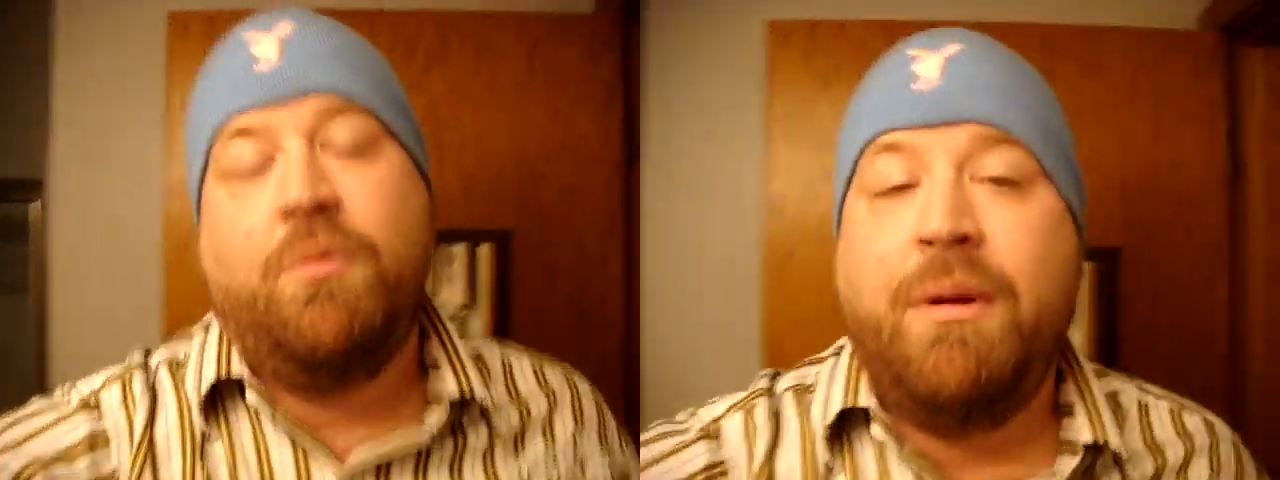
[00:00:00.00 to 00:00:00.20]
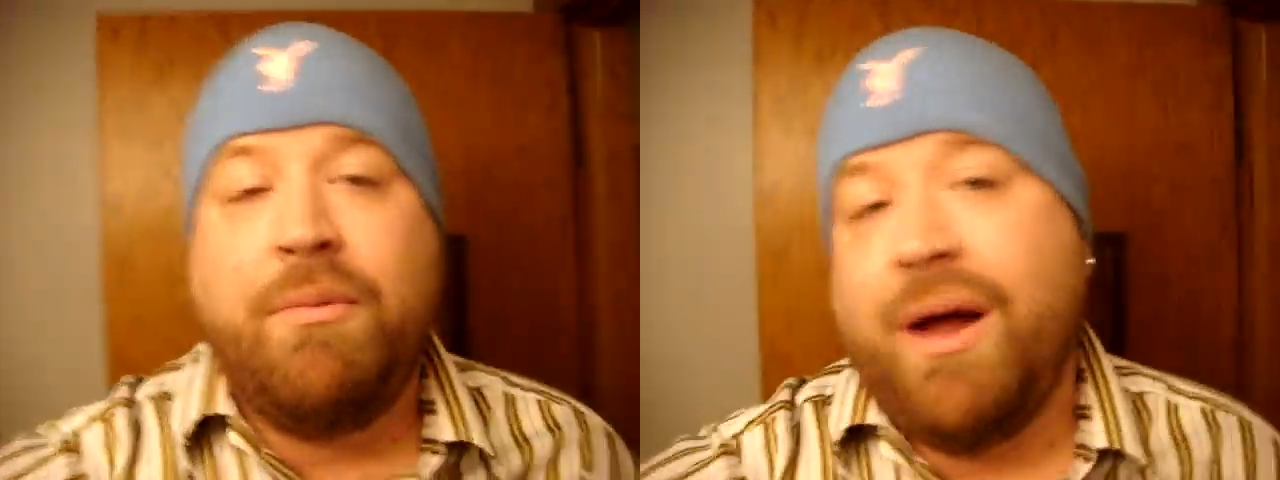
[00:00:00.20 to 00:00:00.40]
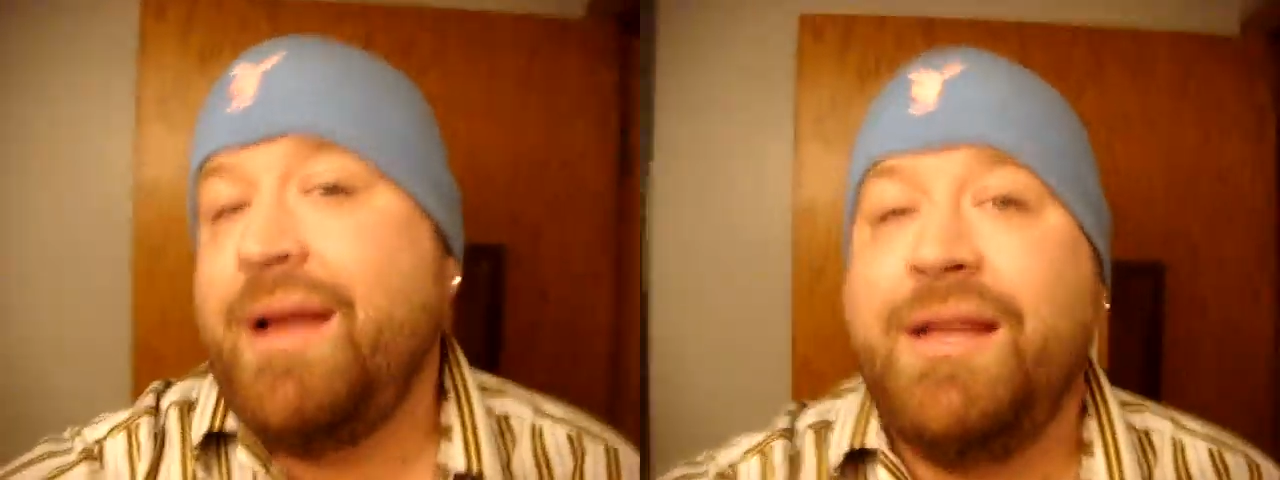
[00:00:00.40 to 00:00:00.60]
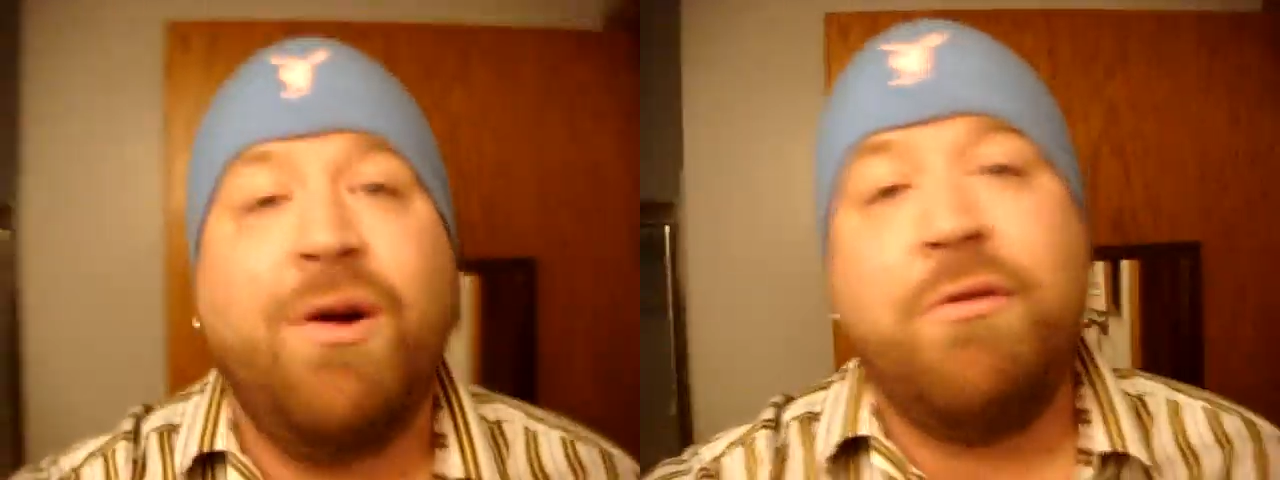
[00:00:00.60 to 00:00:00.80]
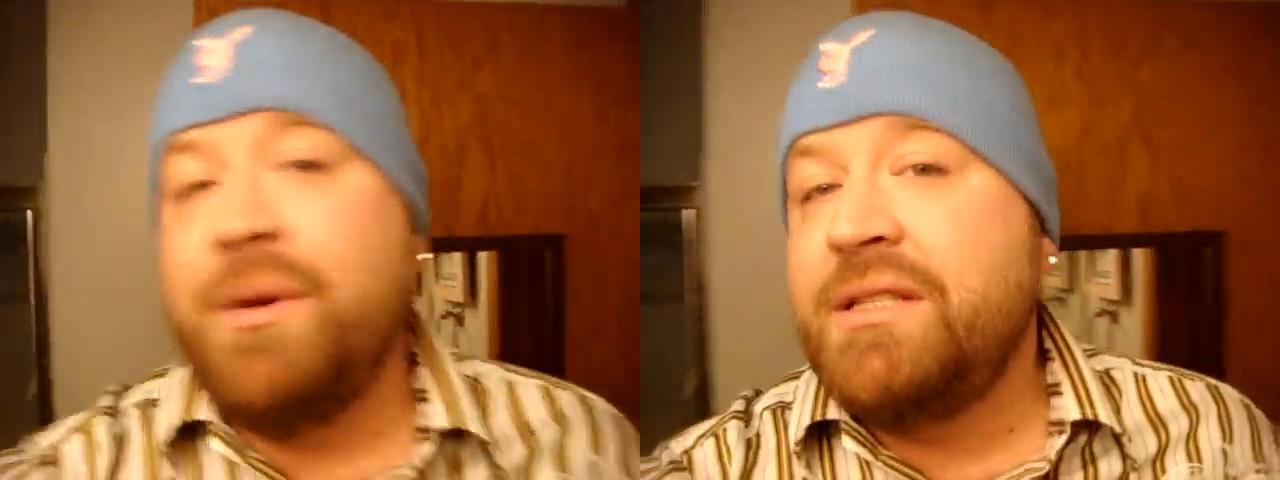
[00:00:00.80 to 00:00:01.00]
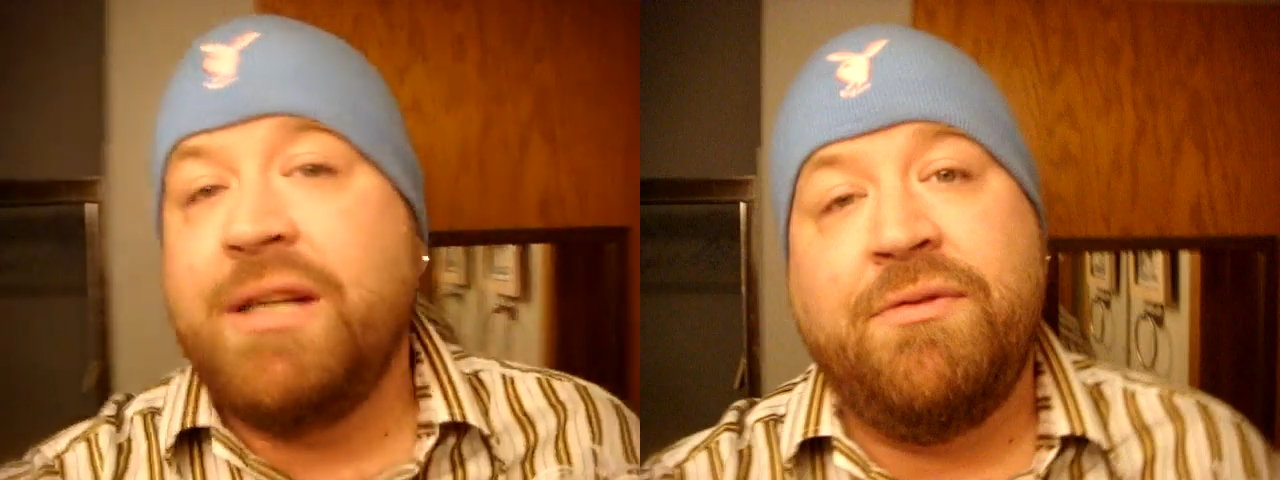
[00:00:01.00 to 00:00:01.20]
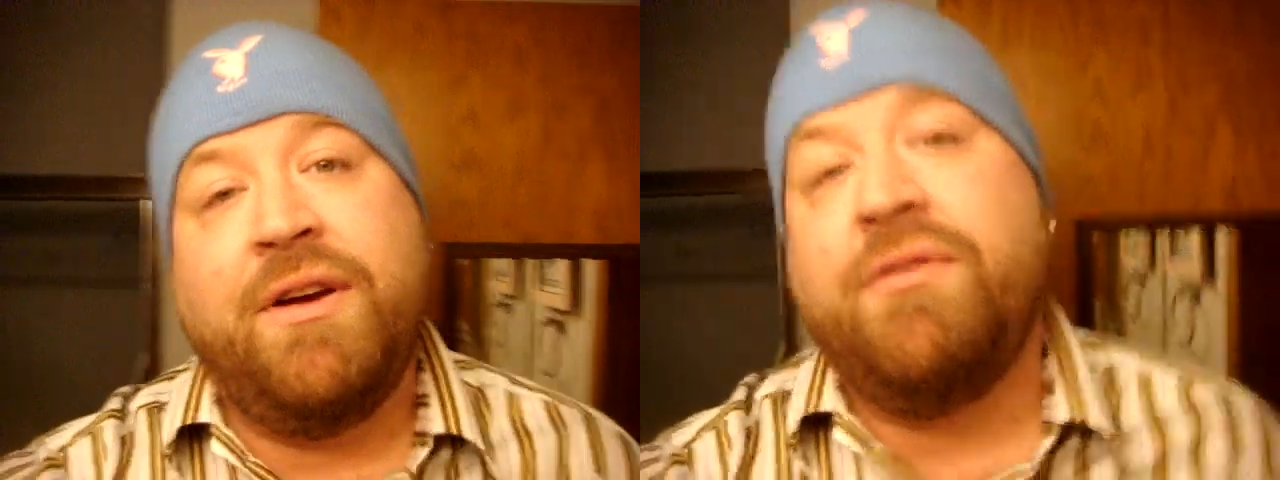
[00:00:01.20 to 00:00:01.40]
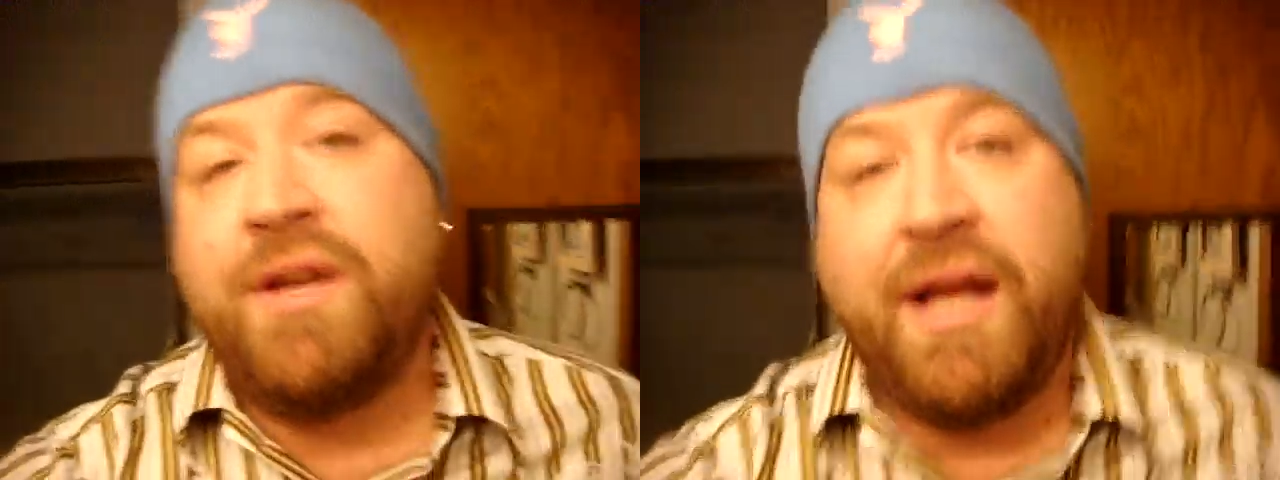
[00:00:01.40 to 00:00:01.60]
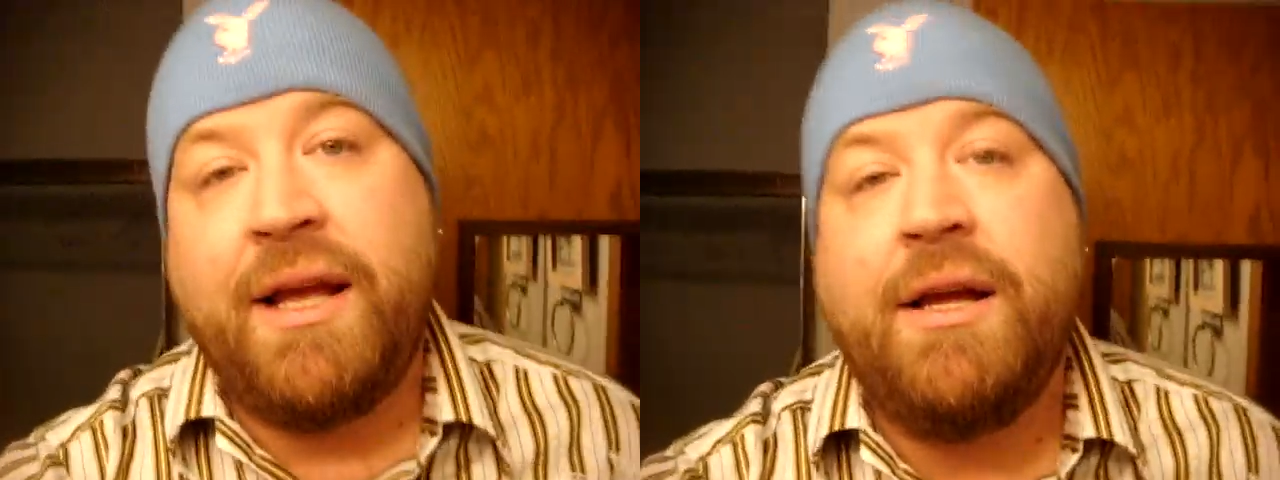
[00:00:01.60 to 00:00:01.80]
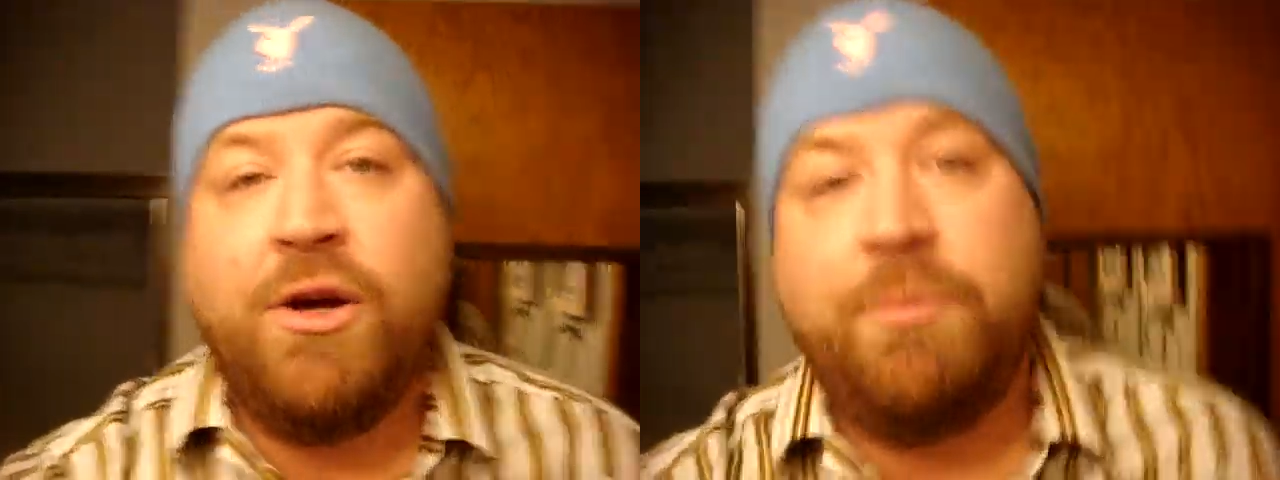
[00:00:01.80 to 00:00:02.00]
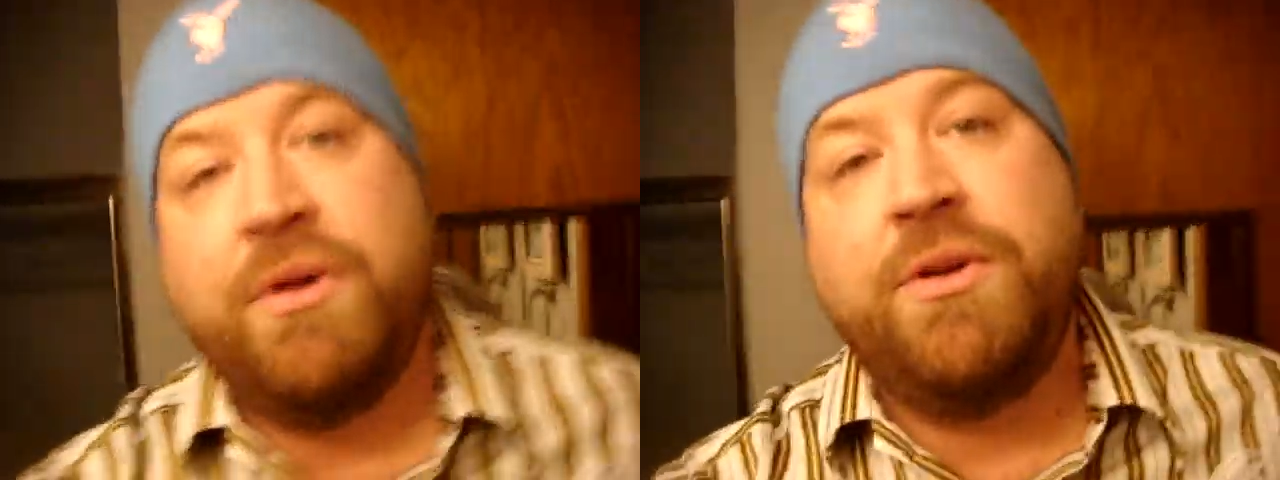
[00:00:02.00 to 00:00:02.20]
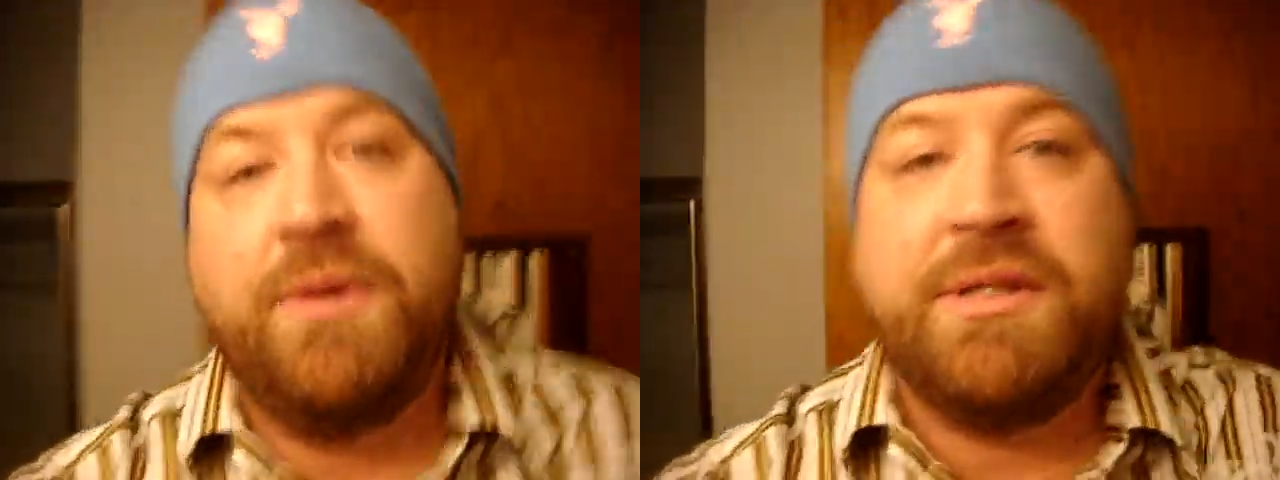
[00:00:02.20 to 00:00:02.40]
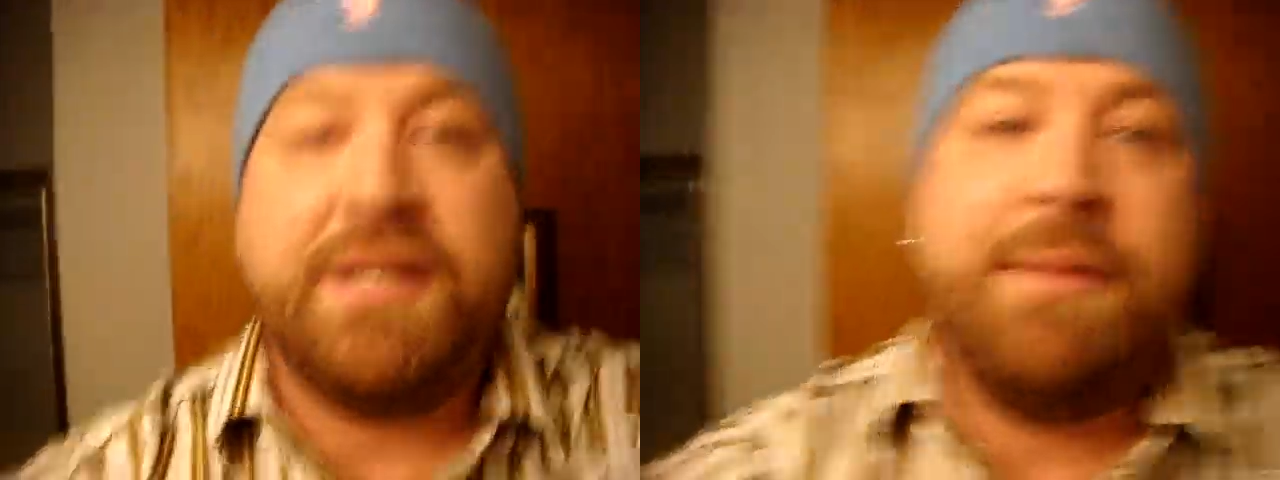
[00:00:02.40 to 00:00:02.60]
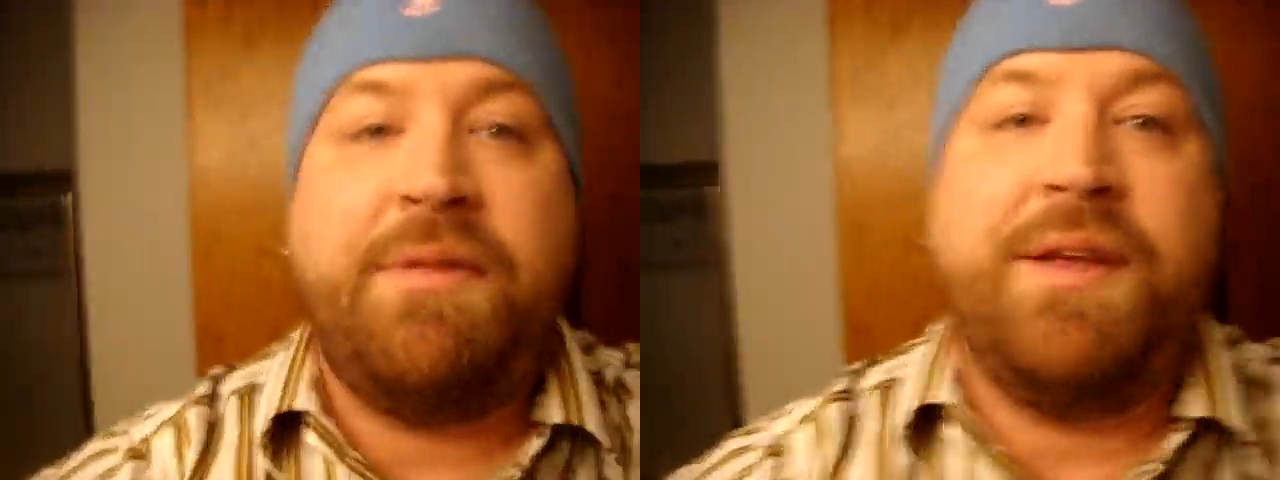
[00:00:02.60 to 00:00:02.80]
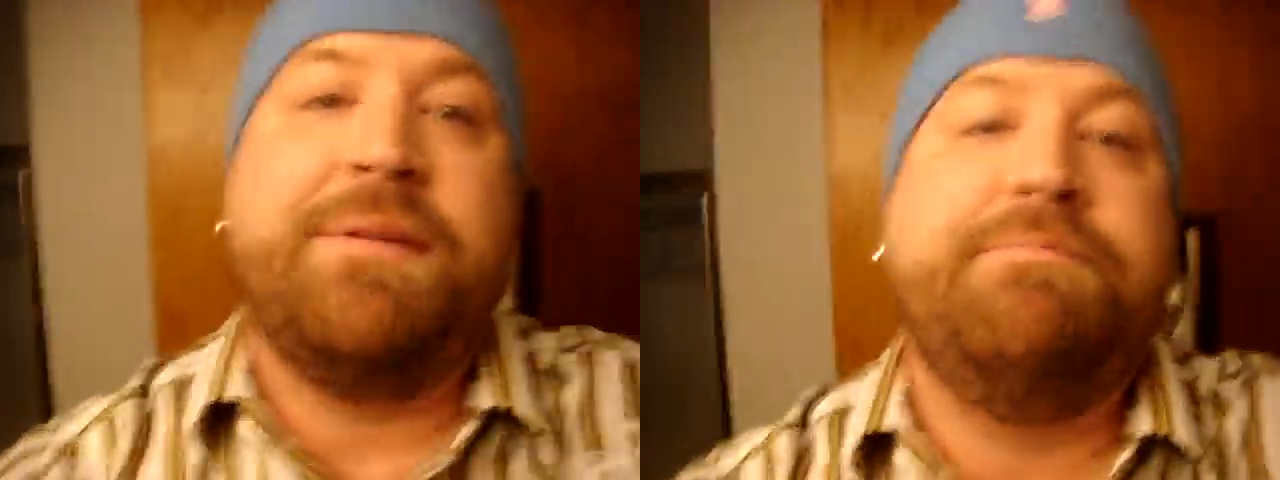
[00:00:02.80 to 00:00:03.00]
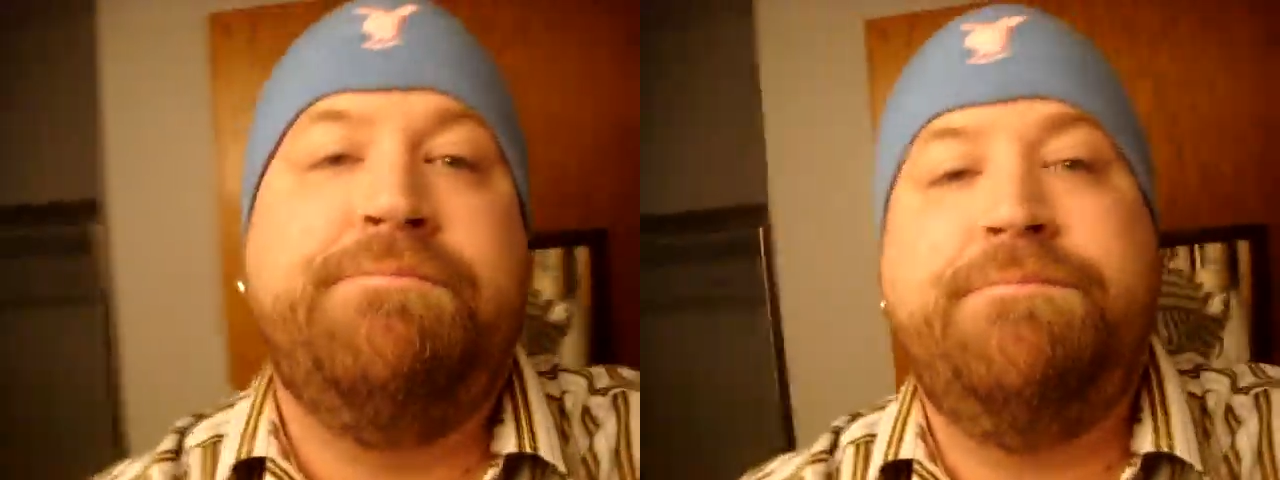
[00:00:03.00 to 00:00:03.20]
Remember, I get over myself every day. I hope you're doing the same thing.